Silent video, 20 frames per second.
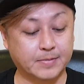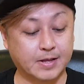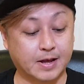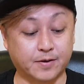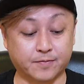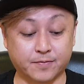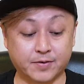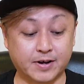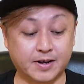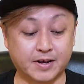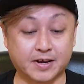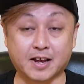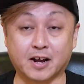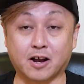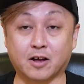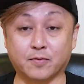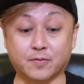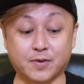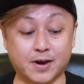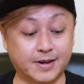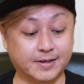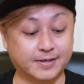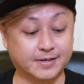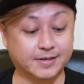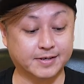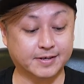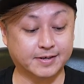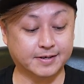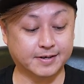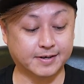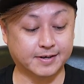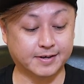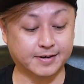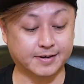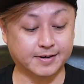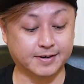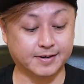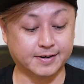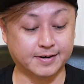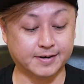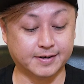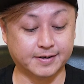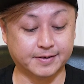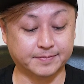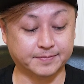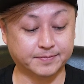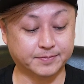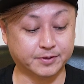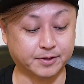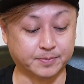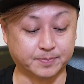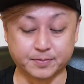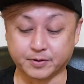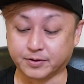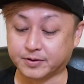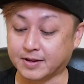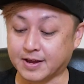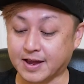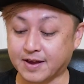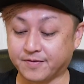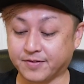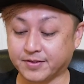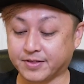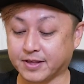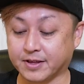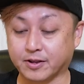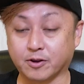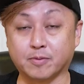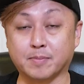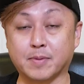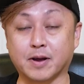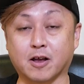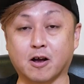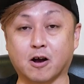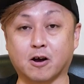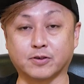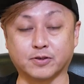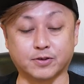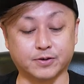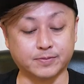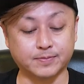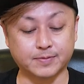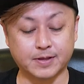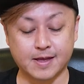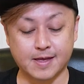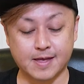I really cannot wait to put everything on my car too.